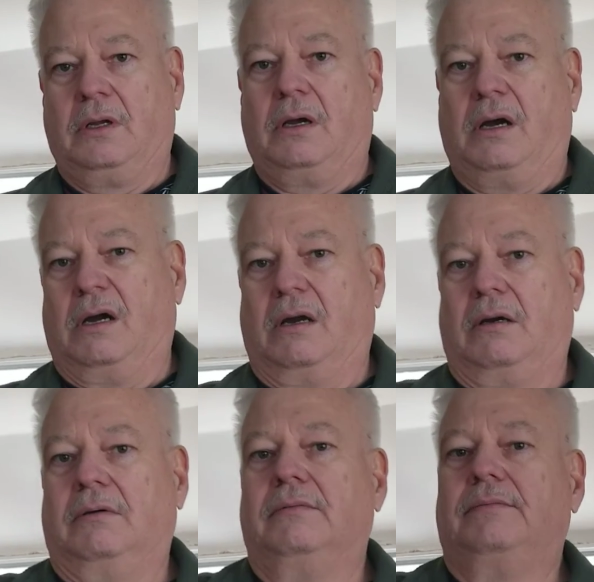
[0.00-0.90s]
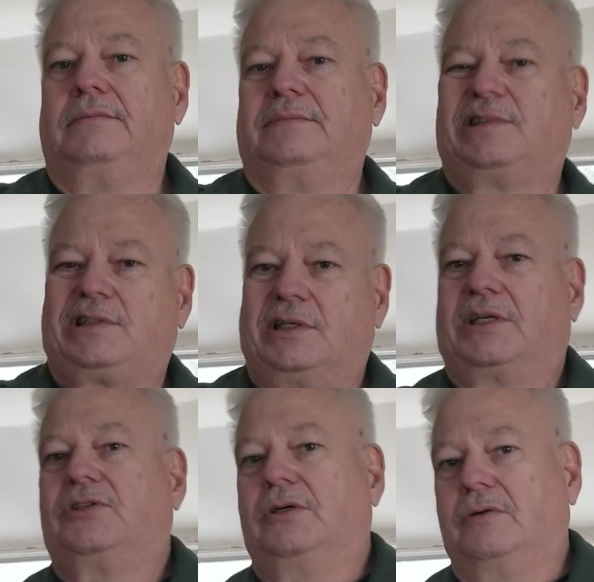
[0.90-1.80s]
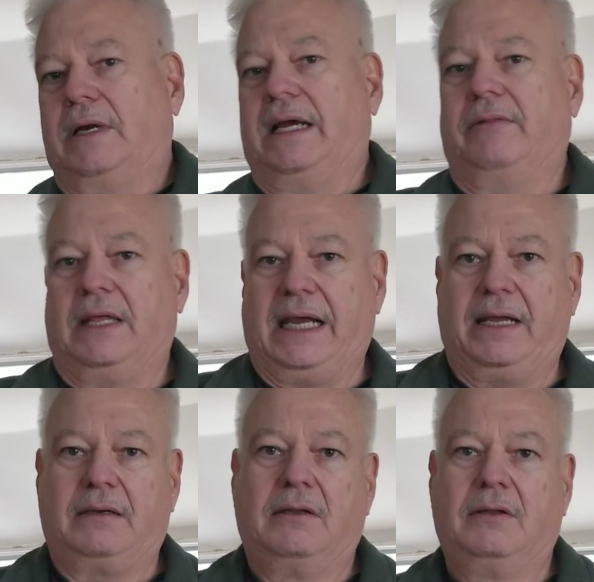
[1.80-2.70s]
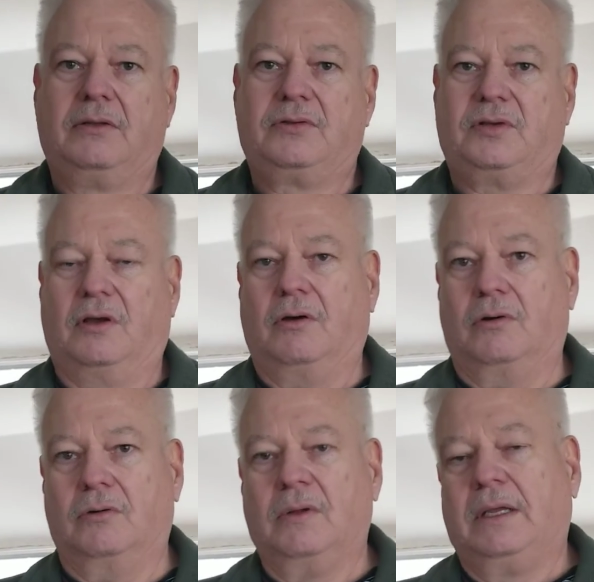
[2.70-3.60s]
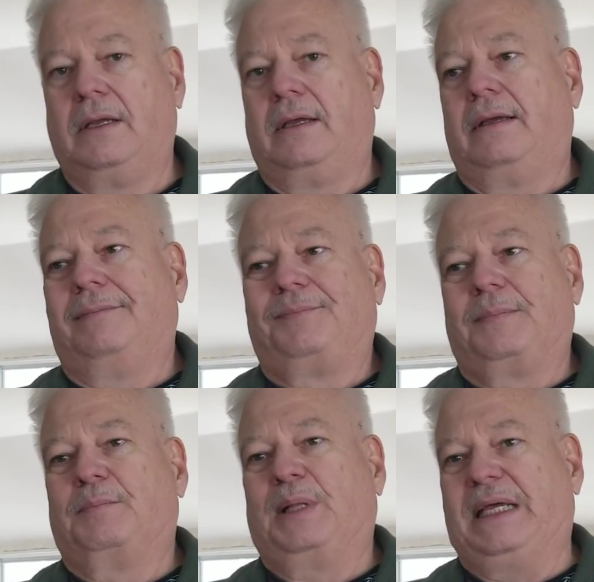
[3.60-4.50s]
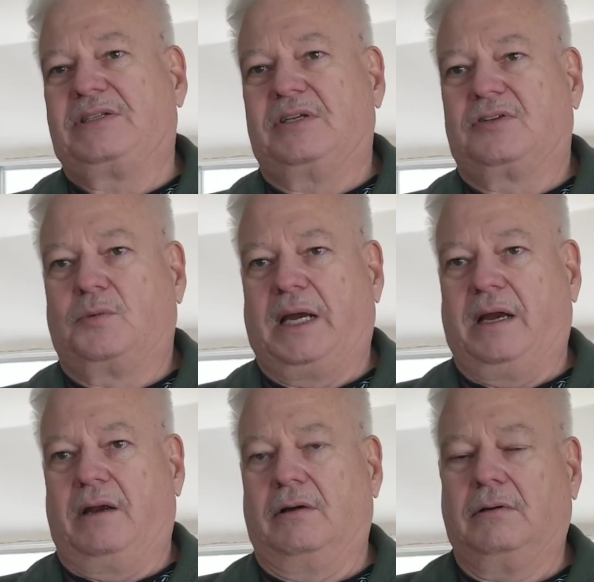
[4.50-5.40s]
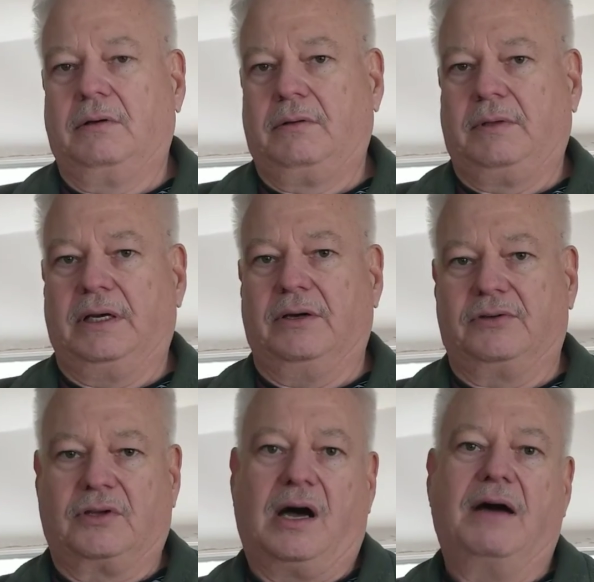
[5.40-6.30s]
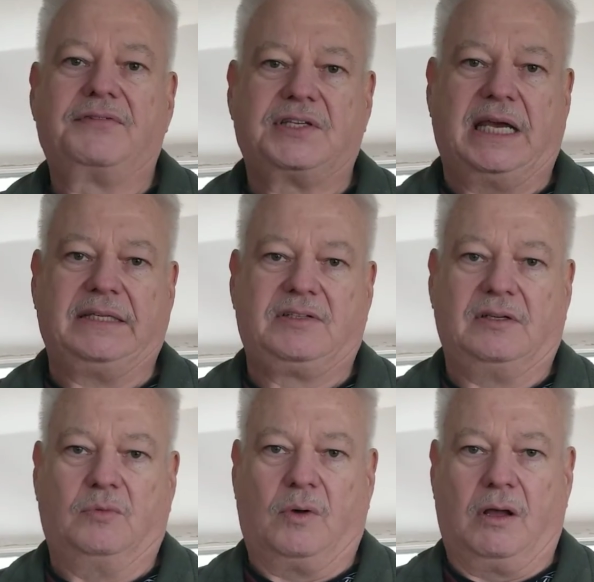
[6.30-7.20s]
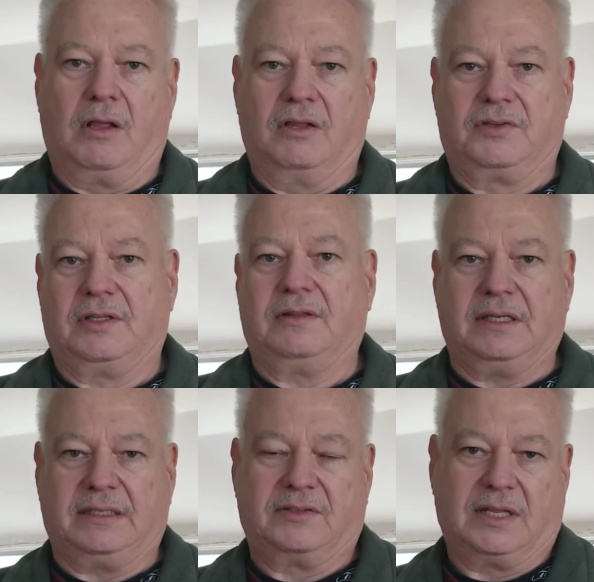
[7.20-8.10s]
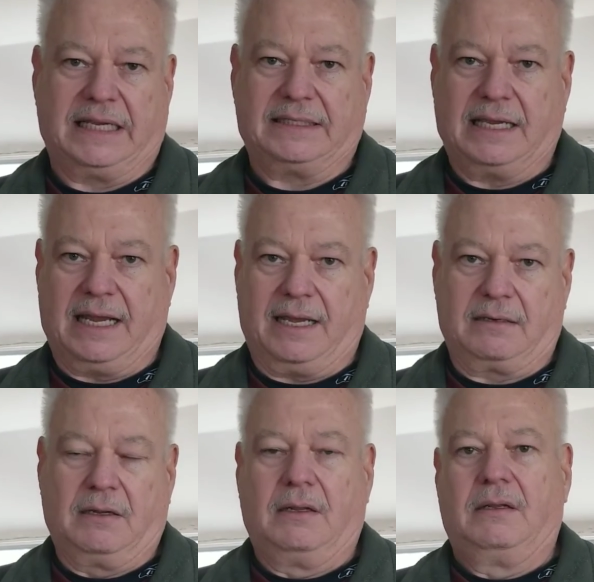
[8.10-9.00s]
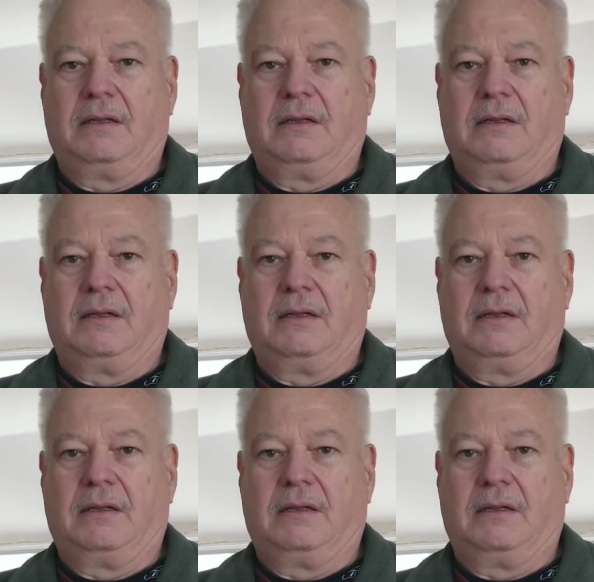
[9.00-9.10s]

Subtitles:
are structured around that. So places where there's offsets in walls and things like that,